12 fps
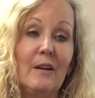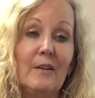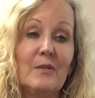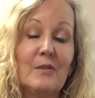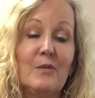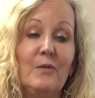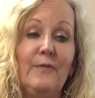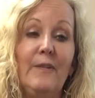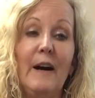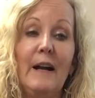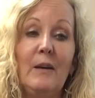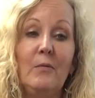others who
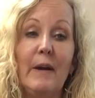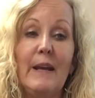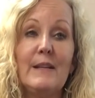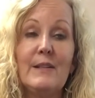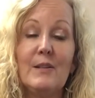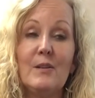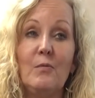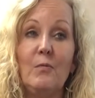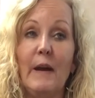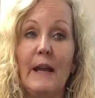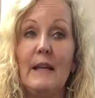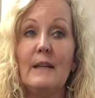find ways to
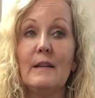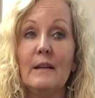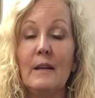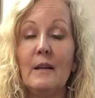wait